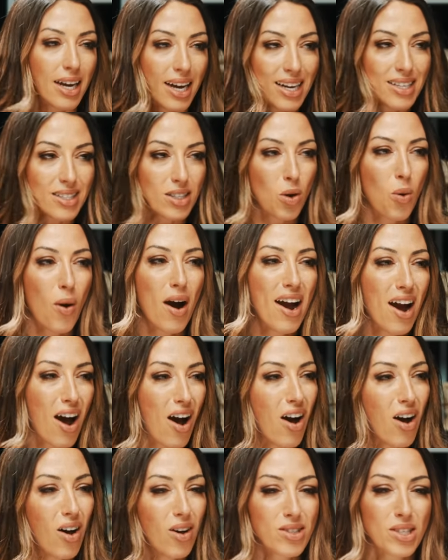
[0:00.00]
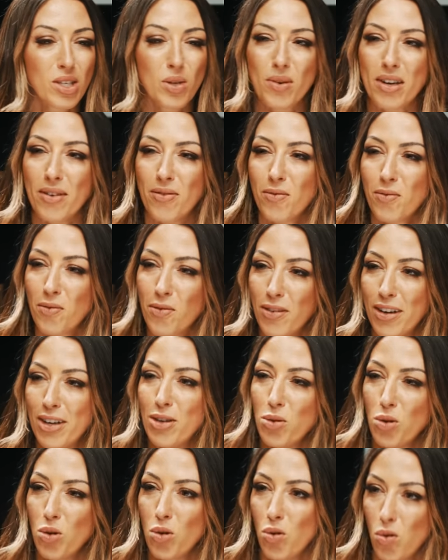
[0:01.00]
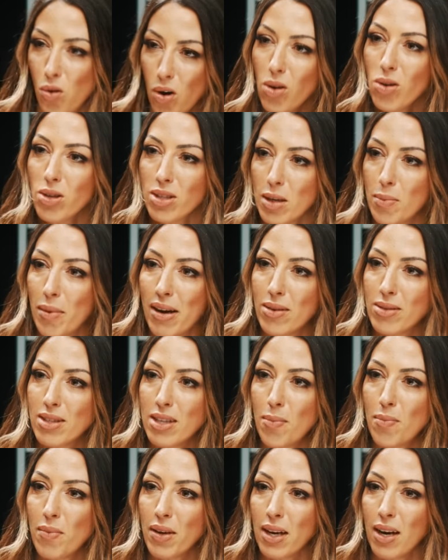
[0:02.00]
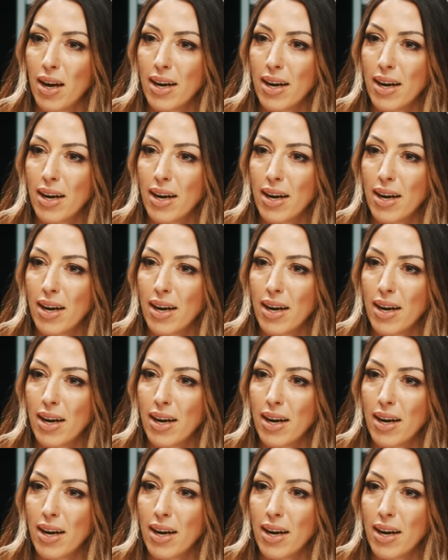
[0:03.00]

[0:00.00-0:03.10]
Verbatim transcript: It gets quite hard to even feel cross about something